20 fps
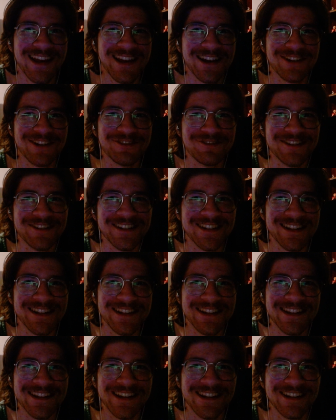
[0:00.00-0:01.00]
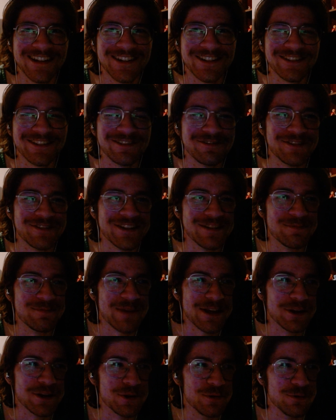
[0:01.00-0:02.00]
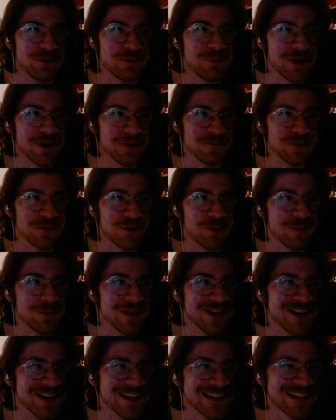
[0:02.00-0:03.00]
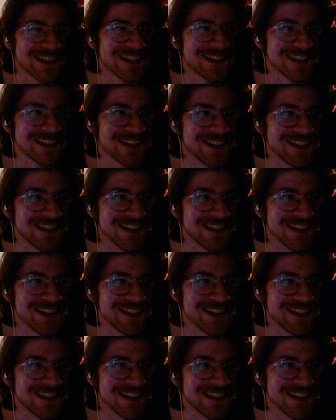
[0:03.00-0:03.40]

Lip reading: we we made a group on Roblox,